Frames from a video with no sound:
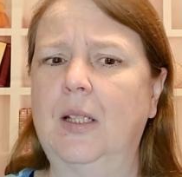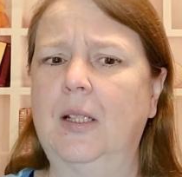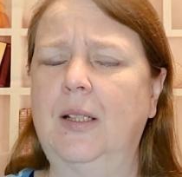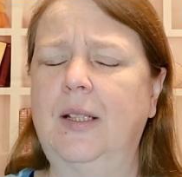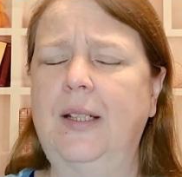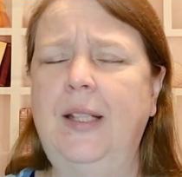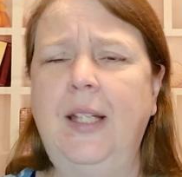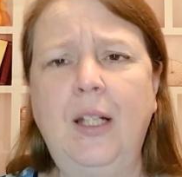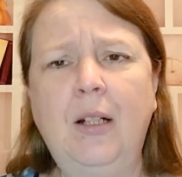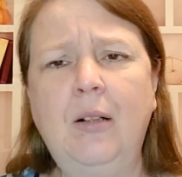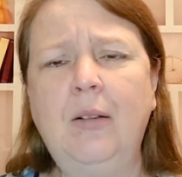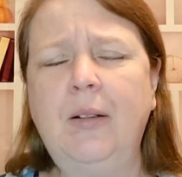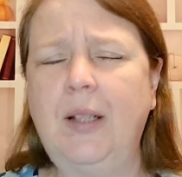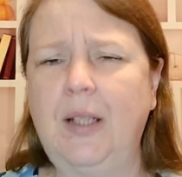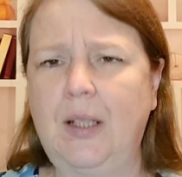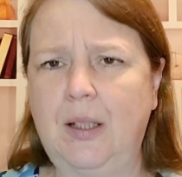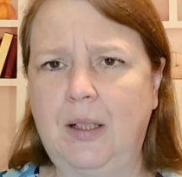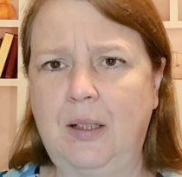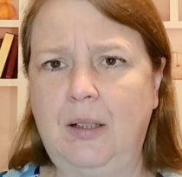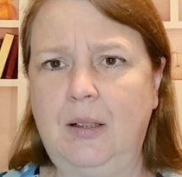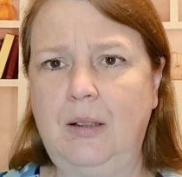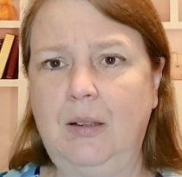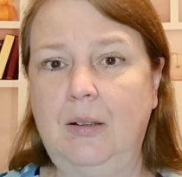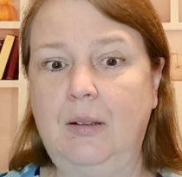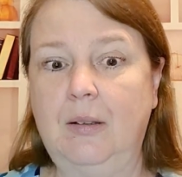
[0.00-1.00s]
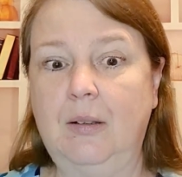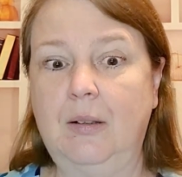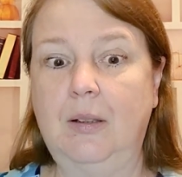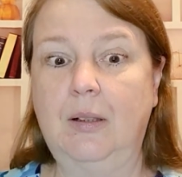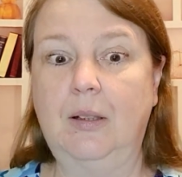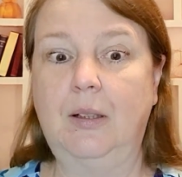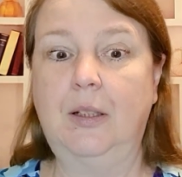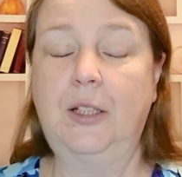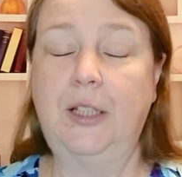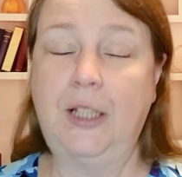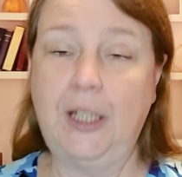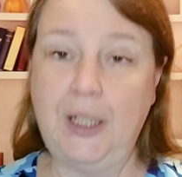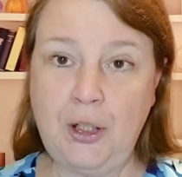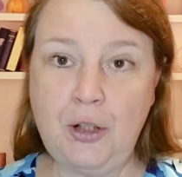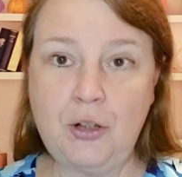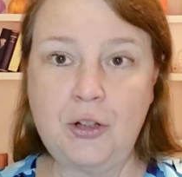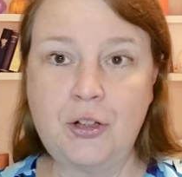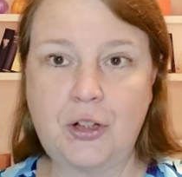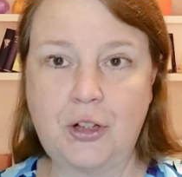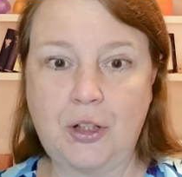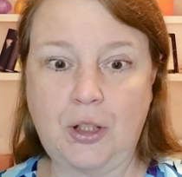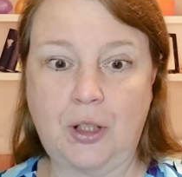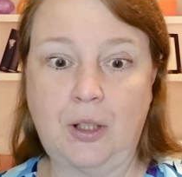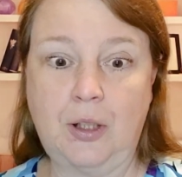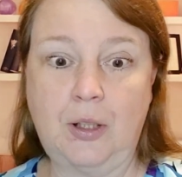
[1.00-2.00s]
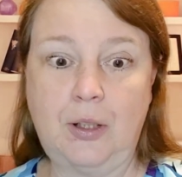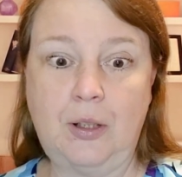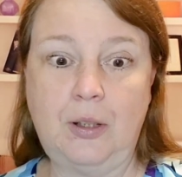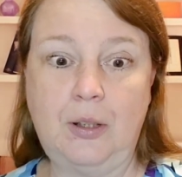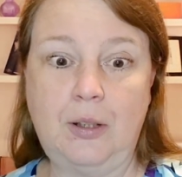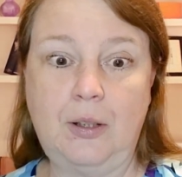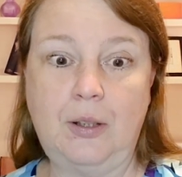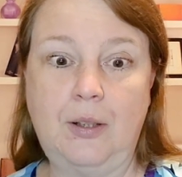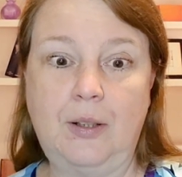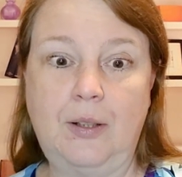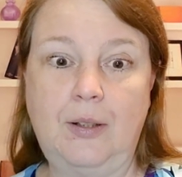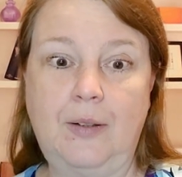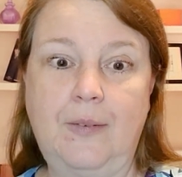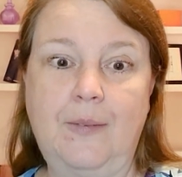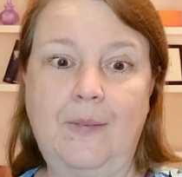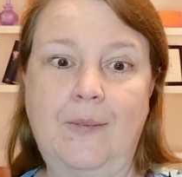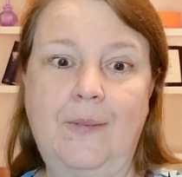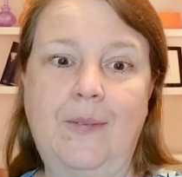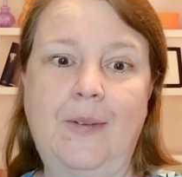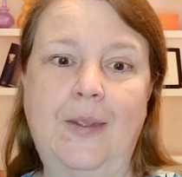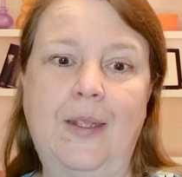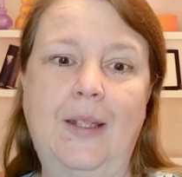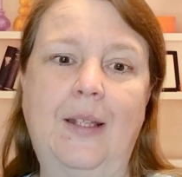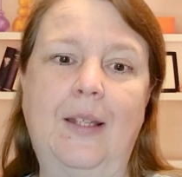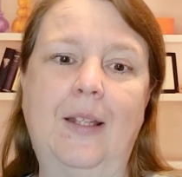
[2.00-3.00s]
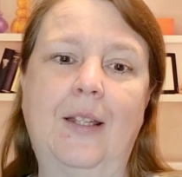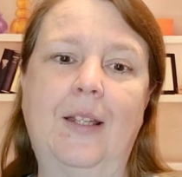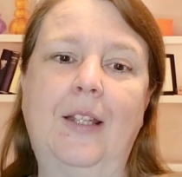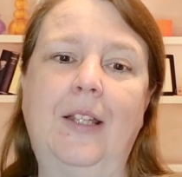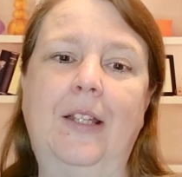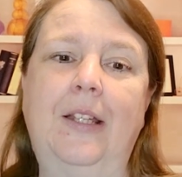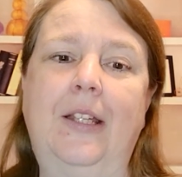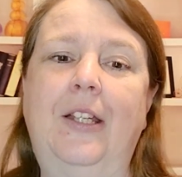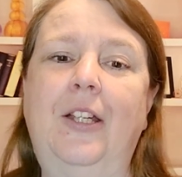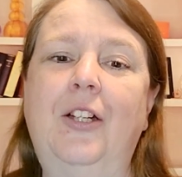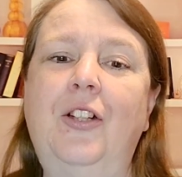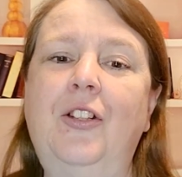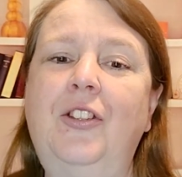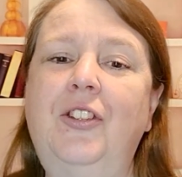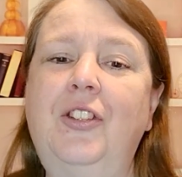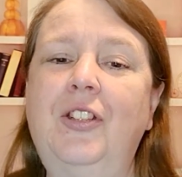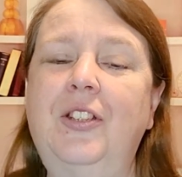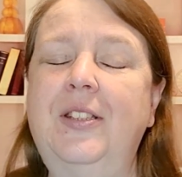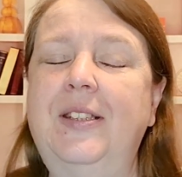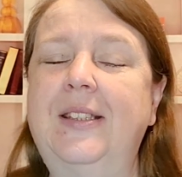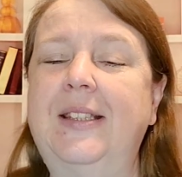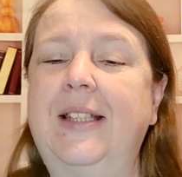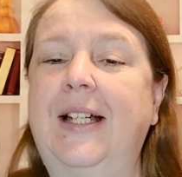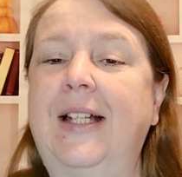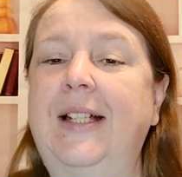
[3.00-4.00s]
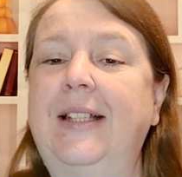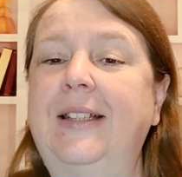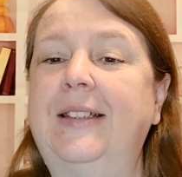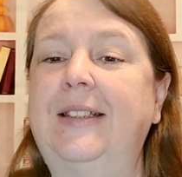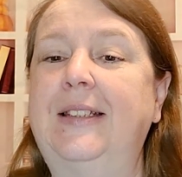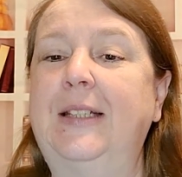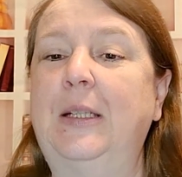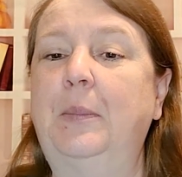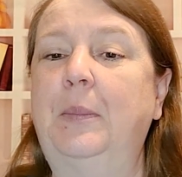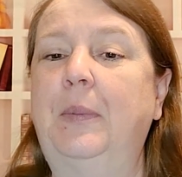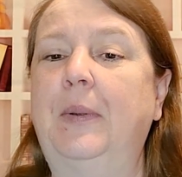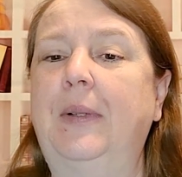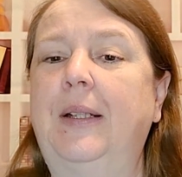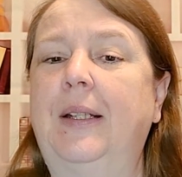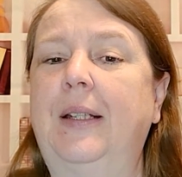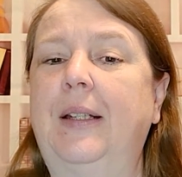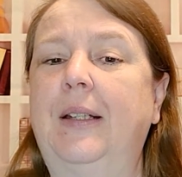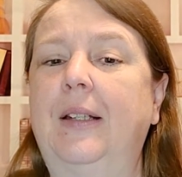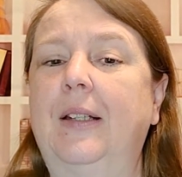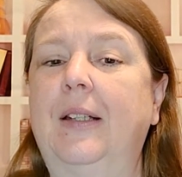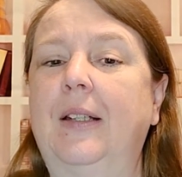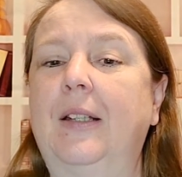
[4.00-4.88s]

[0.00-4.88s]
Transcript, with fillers: Kirian, Kirsha, Kirsha sighed deeply.